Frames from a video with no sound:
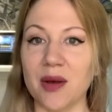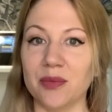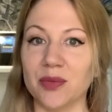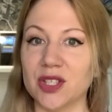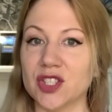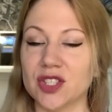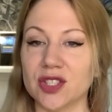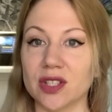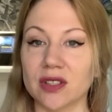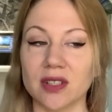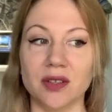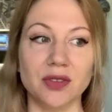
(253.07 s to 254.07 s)
which,
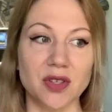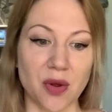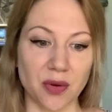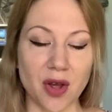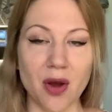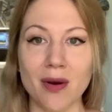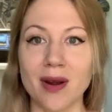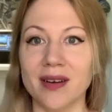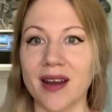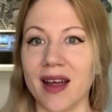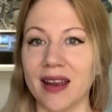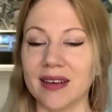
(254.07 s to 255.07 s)
if you don't know, are
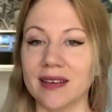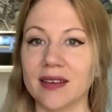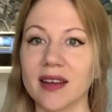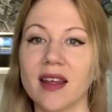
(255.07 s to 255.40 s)
9